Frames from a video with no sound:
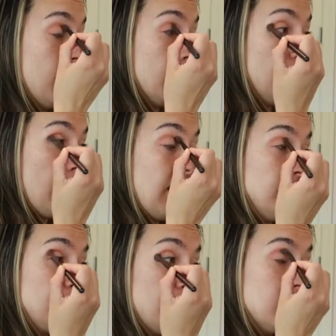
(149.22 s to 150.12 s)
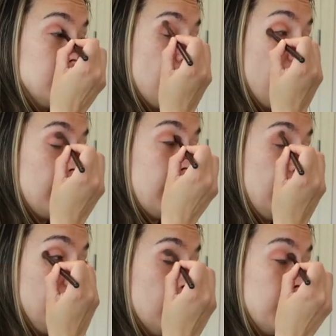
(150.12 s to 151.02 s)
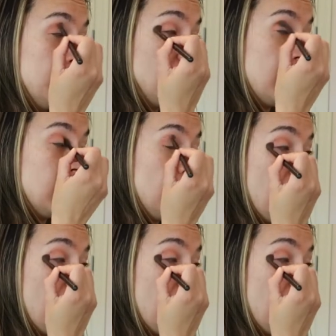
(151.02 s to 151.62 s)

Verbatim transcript: lifestyle stuff again here on my channel.